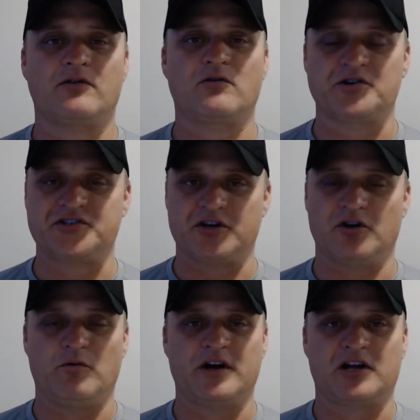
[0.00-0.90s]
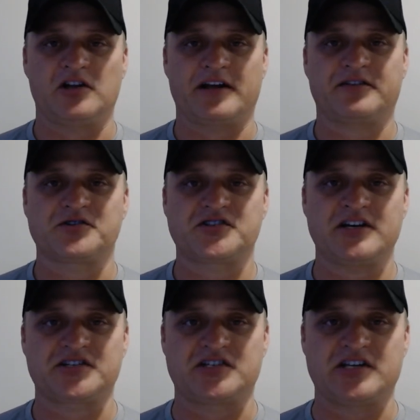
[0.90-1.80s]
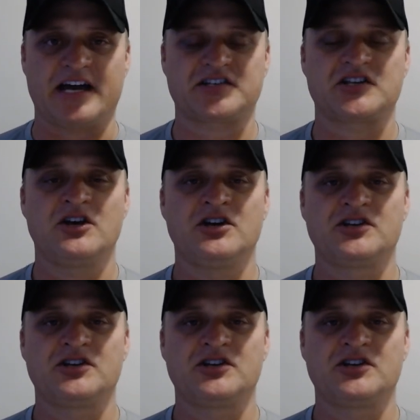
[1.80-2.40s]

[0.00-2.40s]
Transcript: of course, they're going to want to collect their sales tax.